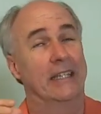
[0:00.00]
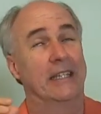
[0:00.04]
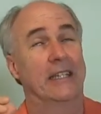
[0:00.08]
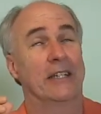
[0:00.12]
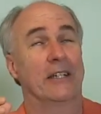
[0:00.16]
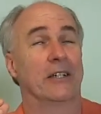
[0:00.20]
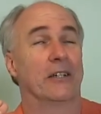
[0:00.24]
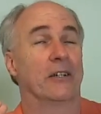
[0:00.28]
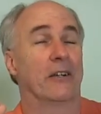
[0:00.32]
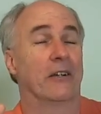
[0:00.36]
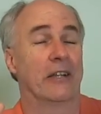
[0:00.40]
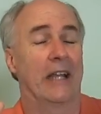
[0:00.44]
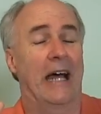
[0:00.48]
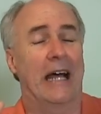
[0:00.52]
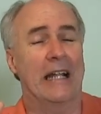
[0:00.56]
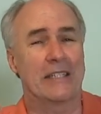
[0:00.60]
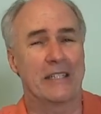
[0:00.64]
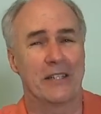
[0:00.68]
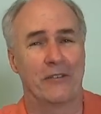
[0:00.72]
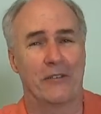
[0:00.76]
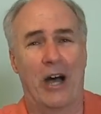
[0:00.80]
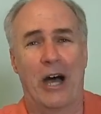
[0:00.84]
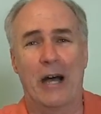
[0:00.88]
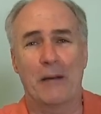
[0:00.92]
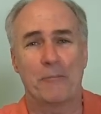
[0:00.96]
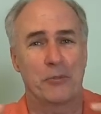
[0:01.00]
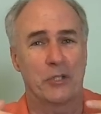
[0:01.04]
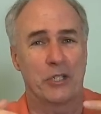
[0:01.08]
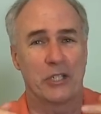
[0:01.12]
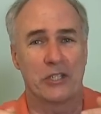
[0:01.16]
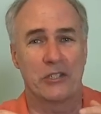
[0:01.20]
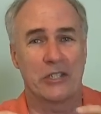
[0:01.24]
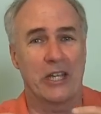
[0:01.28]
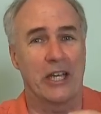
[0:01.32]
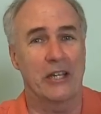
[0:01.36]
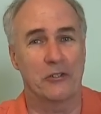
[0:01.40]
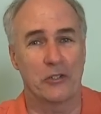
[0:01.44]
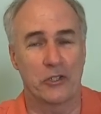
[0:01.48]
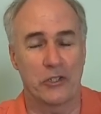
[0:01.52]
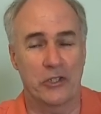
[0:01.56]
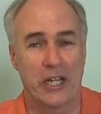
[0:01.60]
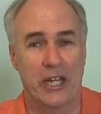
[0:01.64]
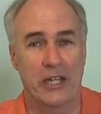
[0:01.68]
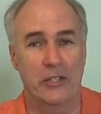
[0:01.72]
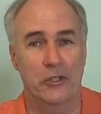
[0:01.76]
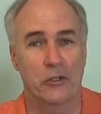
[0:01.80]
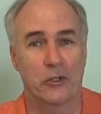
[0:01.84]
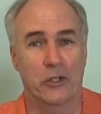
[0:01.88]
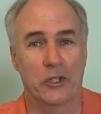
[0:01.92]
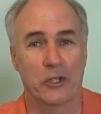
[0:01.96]
There are lots of options I
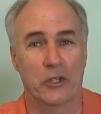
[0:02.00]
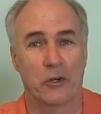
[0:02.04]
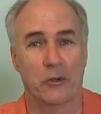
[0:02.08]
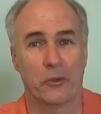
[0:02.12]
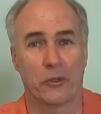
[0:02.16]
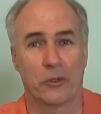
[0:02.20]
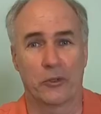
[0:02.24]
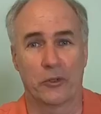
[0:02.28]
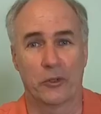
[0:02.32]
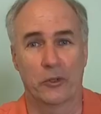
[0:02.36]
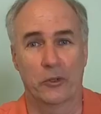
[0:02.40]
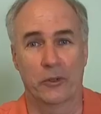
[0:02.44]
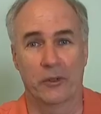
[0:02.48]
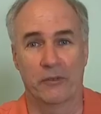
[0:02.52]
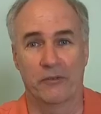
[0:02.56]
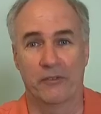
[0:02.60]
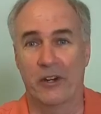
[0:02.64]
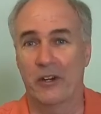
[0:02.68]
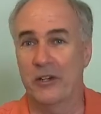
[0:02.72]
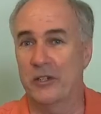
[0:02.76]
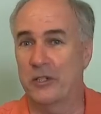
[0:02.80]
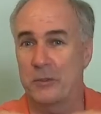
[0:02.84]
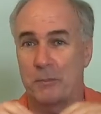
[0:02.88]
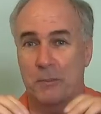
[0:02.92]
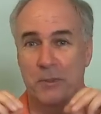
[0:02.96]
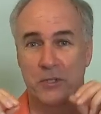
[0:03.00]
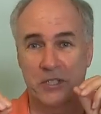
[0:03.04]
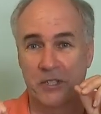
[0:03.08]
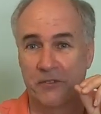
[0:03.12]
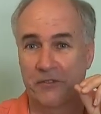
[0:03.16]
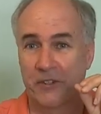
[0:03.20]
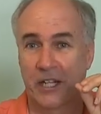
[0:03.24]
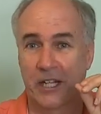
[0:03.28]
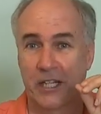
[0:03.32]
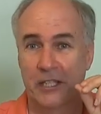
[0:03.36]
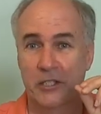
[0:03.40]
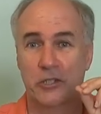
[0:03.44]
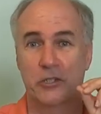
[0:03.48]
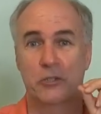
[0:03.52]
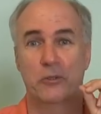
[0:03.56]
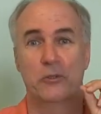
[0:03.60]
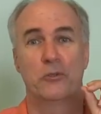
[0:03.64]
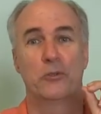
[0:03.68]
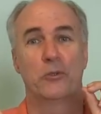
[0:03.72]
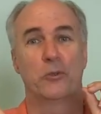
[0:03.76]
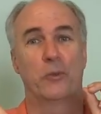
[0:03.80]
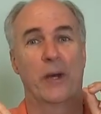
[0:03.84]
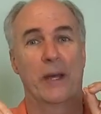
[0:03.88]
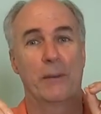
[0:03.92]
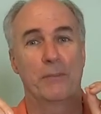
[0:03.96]
understand you can go through and very specifically
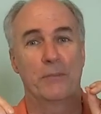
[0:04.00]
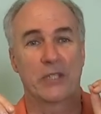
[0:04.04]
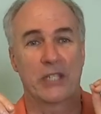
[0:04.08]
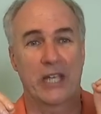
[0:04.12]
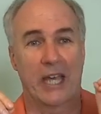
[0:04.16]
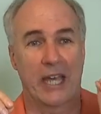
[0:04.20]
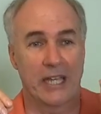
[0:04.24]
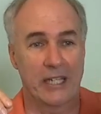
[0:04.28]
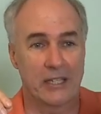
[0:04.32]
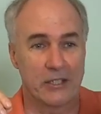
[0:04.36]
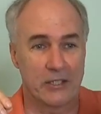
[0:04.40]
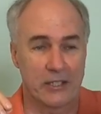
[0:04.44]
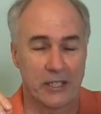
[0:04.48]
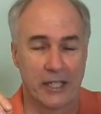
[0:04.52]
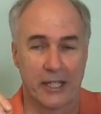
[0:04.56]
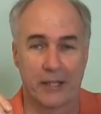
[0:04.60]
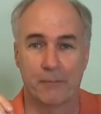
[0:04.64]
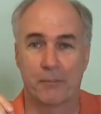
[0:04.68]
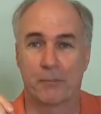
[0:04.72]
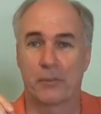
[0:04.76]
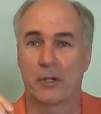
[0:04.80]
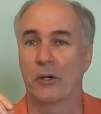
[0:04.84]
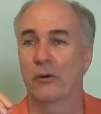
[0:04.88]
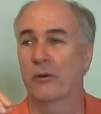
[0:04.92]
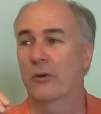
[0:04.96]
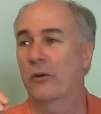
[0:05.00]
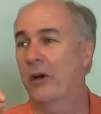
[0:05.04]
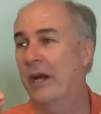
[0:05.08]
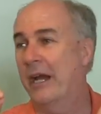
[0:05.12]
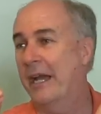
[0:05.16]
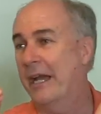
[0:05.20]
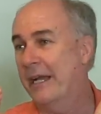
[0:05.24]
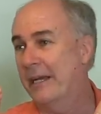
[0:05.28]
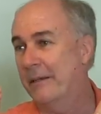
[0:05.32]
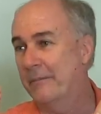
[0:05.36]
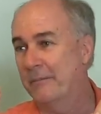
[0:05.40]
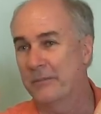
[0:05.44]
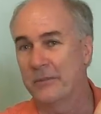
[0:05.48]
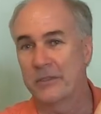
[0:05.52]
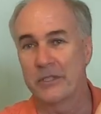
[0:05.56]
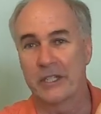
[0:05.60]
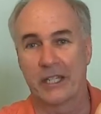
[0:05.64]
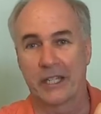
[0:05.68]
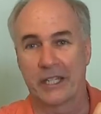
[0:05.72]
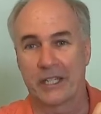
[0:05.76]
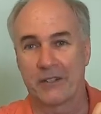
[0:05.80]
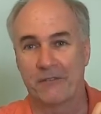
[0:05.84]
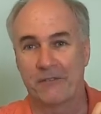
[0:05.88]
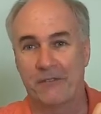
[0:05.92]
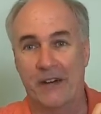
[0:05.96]
choose websites and programs
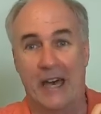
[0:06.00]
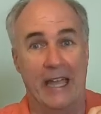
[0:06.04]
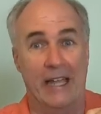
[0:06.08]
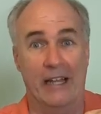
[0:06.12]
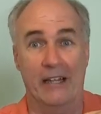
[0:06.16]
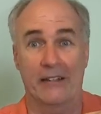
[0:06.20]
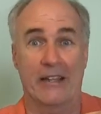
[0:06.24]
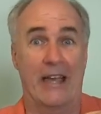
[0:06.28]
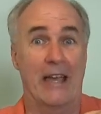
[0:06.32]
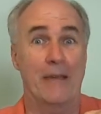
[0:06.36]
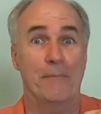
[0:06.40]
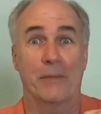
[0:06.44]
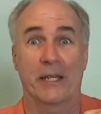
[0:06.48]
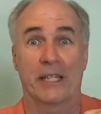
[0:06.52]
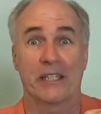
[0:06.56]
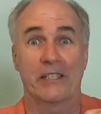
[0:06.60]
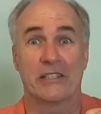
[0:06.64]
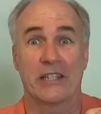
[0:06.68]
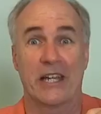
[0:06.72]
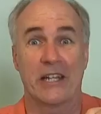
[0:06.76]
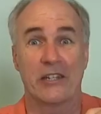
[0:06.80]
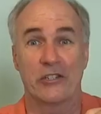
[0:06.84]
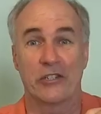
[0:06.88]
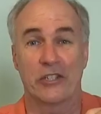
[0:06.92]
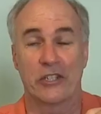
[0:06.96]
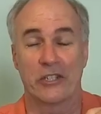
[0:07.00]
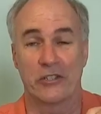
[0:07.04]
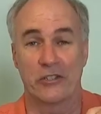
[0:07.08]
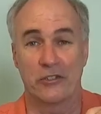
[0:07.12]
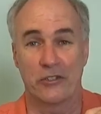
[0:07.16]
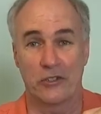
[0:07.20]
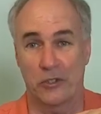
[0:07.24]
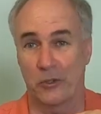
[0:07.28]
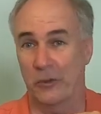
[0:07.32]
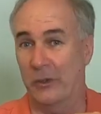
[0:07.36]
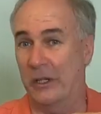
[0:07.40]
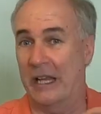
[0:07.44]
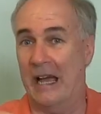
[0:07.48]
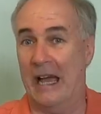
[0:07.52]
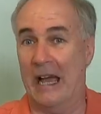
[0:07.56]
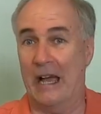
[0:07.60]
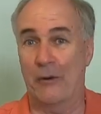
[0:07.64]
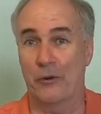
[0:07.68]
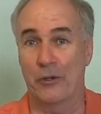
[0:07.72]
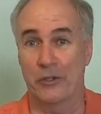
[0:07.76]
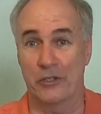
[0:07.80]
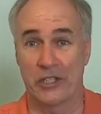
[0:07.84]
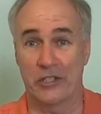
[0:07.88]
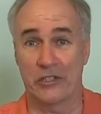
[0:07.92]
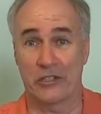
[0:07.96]
and file type extensions to
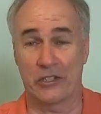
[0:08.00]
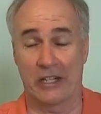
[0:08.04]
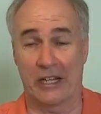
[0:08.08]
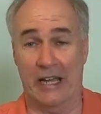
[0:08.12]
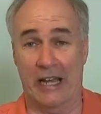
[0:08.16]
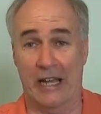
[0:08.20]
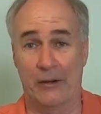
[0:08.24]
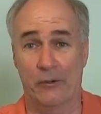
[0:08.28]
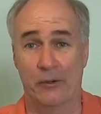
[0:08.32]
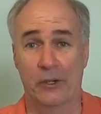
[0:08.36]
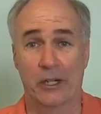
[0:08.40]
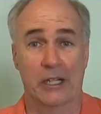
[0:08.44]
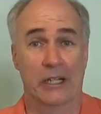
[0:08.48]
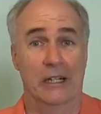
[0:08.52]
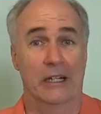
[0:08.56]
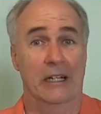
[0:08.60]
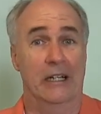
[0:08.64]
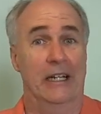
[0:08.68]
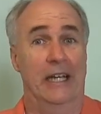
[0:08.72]
allow or disallow.